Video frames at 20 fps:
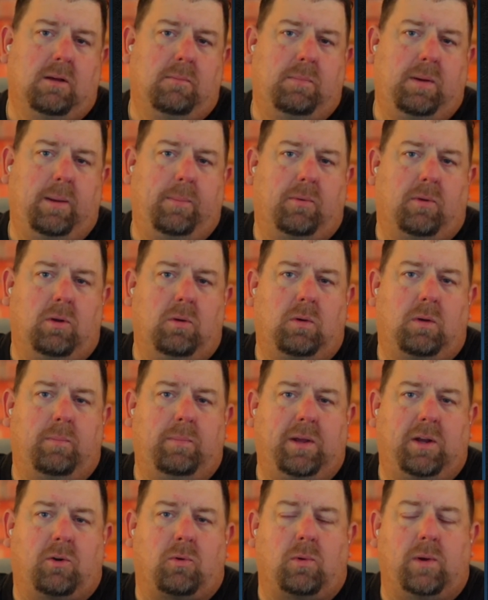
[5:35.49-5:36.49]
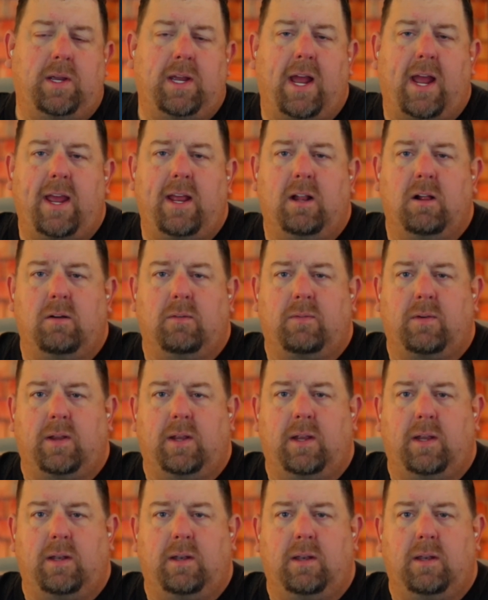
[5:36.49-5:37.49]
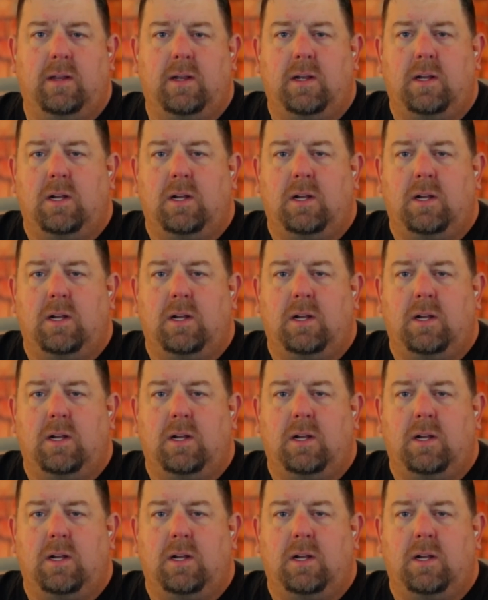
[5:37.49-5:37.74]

people who can be creative and